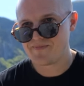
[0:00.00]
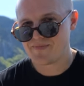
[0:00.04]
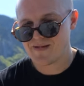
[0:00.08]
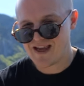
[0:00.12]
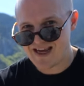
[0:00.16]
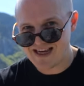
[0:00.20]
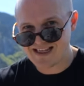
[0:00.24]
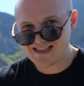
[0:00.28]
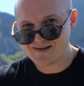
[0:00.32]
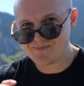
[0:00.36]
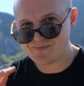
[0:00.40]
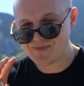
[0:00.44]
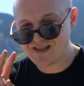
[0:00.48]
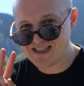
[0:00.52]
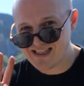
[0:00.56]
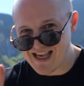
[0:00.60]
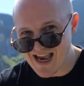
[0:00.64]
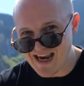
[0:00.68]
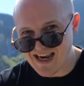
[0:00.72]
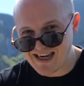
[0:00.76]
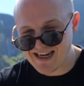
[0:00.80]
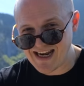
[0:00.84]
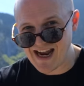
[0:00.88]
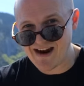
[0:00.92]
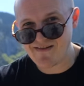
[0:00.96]
His
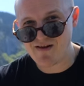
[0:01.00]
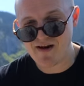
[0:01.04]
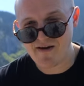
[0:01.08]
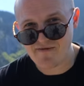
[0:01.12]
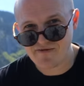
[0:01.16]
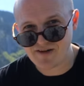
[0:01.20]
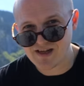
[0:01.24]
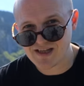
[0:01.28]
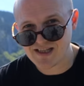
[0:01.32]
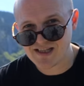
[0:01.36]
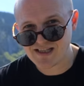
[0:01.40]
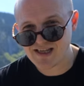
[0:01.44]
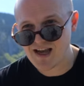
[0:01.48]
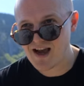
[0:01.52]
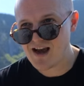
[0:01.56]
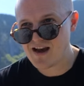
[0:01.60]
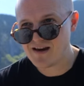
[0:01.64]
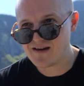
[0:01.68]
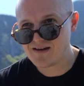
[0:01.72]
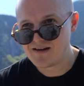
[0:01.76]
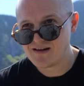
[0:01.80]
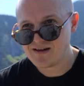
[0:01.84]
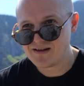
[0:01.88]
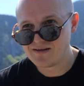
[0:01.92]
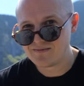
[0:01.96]
second area of
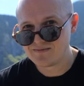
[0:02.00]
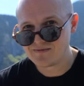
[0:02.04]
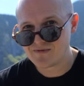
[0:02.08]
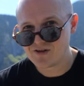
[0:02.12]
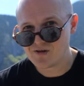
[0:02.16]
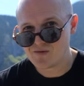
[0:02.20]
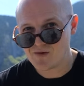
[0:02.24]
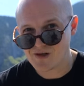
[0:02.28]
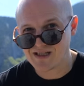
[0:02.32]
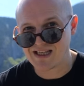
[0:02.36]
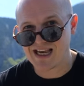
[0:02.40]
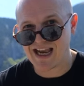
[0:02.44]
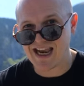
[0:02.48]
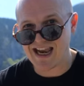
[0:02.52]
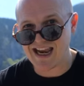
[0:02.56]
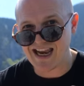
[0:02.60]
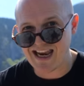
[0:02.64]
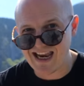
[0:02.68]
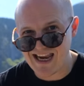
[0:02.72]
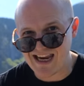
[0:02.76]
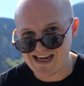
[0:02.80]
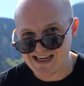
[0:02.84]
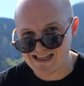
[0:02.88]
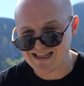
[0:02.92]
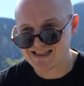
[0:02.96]
concern was
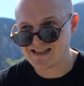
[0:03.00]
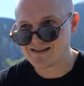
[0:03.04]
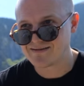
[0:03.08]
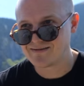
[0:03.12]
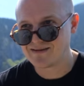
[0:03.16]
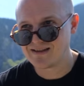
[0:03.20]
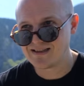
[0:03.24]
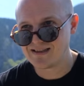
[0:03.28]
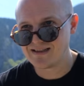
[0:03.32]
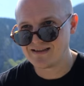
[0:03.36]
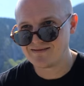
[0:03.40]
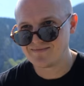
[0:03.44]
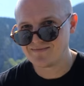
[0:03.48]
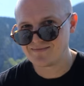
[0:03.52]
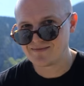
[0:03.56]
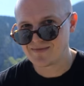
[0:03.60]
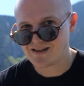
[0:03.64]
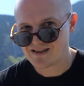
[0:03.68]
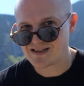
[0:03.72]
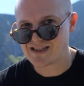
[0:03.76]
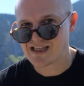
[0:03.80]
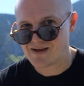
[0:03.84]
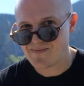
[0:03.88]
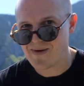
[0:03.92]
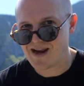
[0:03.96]
heat,
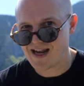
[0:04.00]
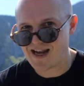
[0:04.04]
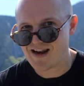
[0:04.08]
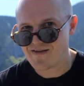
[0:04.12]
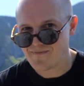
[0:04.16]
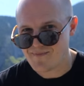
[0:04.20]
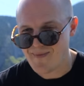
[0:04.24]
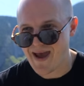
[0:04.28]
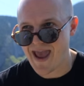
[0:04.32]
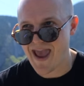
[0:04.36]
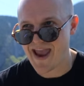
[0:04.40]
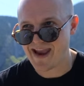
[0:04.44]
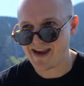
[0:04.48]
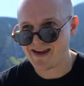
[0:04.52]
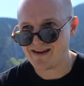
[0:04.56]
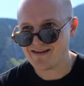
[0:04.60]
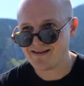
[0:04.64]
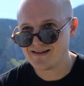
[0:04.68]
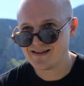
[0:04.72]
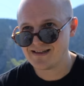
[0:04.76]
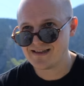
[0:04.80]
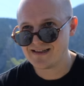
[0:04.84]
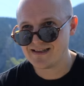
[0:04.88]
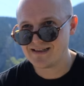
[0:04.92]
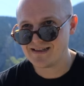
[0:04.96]
because it's the middle of May
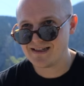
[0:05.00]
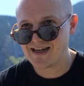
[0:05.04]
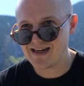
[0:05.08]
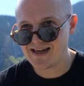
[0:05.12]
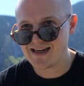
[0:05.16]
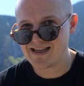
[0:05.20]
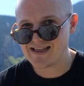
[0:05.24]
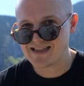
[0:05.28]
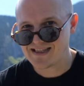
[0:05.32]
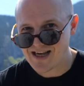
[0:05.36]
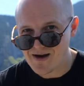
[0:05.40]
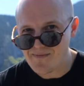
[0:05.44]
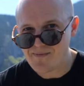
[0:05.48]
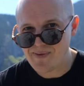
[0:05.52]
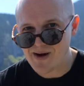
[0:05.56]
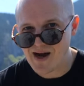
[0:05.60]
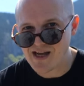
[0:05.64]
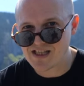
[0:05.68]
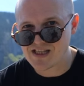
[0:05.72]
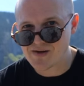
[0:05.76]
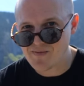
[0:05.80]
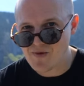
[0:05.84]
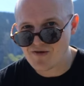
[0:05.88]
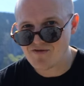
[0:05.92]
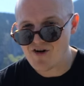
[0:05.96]
and in some
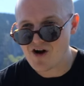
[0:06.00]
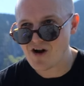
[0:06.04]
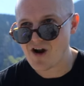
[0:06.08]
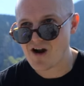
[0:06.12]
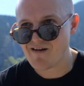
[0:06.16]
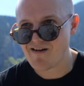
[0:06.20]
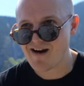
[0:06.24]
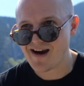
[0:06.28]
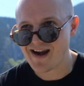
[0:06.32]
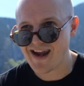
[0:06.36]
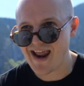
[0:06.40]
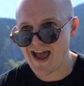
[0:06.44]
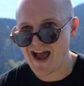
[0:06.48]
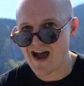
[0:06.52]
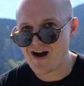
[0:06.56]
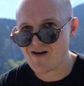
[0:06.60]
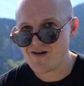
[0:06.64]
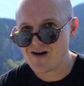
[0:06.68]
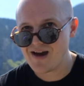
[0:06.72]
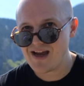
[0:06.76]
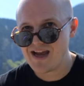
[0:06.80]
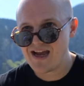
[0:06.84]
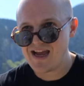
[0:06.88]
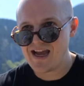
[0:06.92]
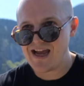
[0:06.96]
parts of Morocco right
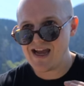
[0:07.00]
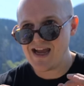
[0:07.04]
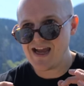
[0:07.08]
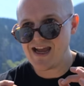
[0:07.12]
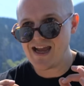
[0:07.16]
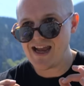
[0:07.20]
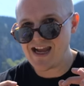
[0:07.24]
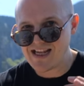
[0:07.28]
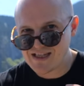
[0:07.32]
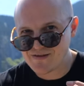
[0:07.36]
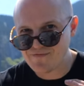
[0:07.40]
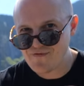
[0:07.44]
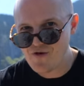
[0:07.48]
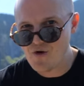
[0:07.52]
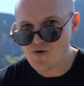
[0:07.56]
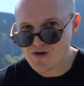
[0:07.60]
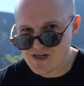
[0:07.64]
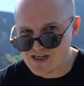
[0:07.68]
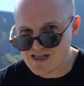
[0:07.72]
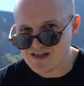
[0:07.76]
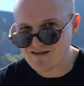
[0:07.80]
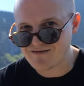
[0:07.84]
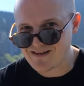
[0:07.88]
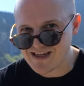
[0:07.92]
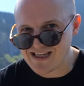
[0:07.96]
now, it's
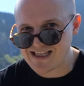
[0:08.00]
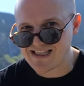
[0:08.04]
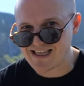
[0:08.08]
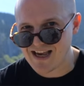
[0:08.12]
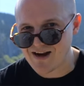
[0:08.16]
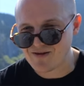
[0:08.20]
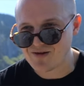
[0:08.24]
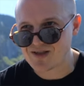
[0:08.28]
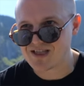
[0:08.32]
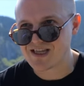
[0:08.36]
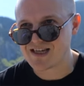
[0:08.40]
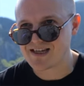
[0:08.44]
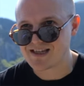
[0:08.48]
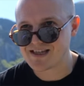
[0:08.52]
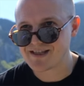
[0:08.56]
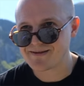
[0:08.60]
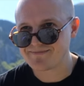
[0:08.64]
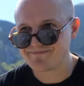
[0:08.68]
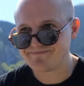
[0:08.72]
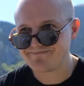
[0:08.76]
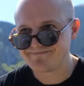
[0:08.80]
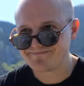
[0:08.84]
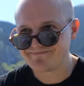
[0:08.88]
40 degrees Celsius.